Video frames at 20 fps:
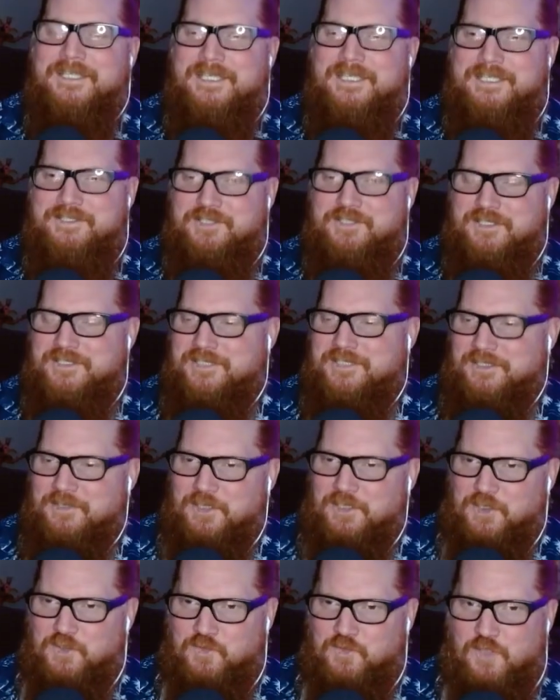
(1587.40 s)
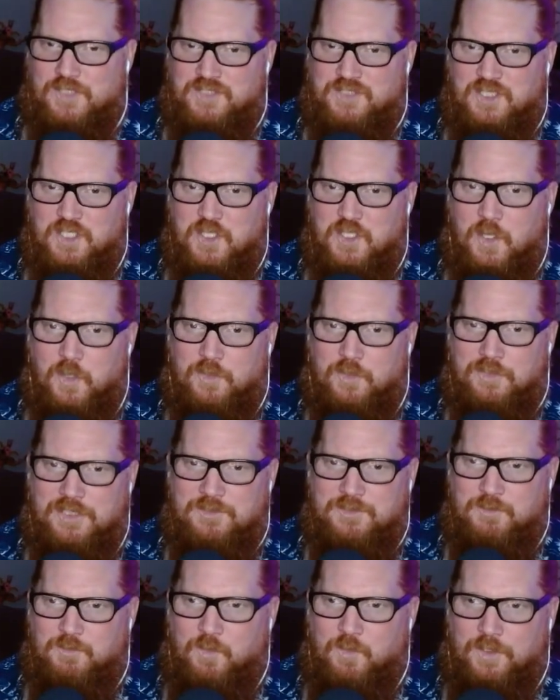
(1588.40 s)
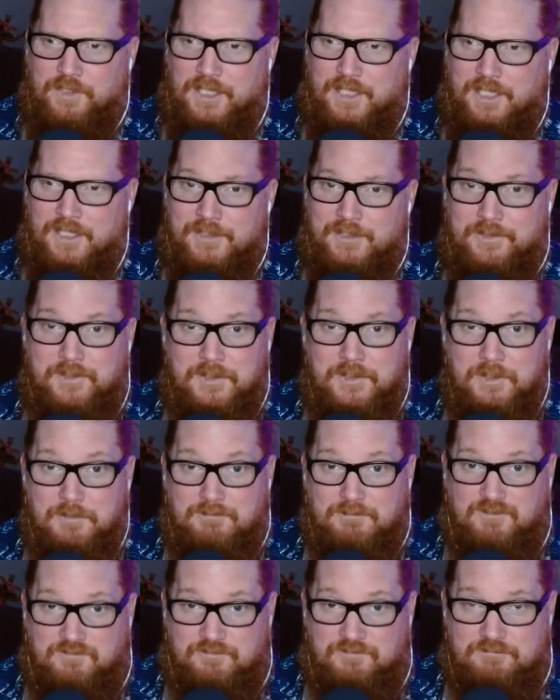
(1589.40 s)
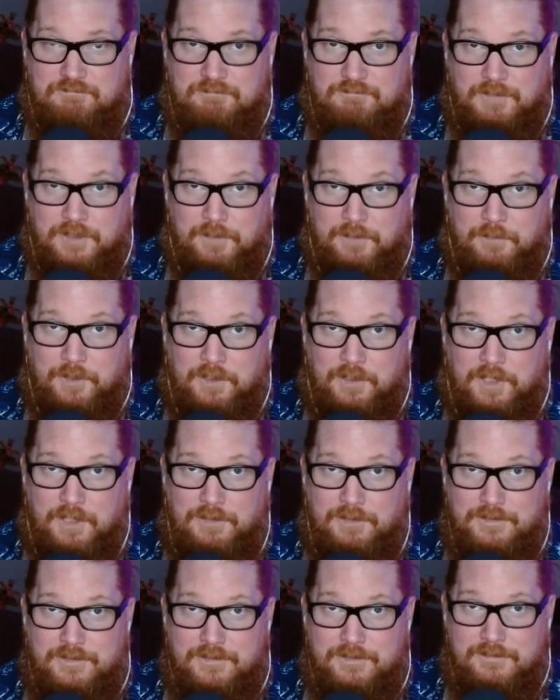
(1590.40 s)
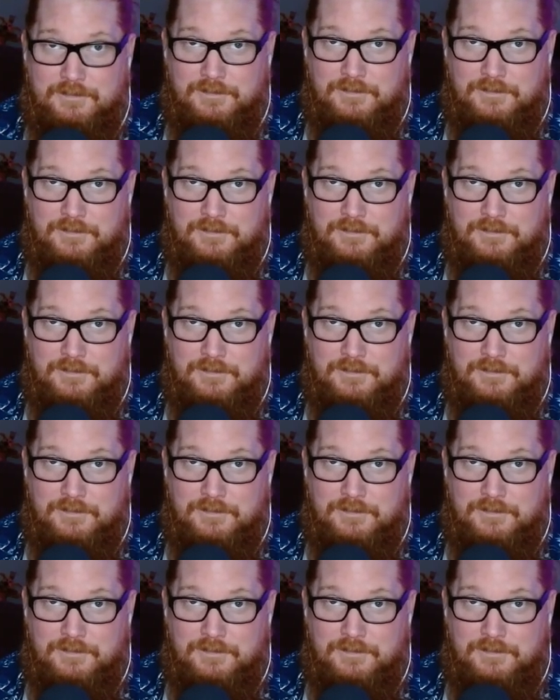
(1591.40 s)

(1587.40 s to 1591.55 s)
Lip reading: He's just sitting there crushing coconuts with one hand. Anything else?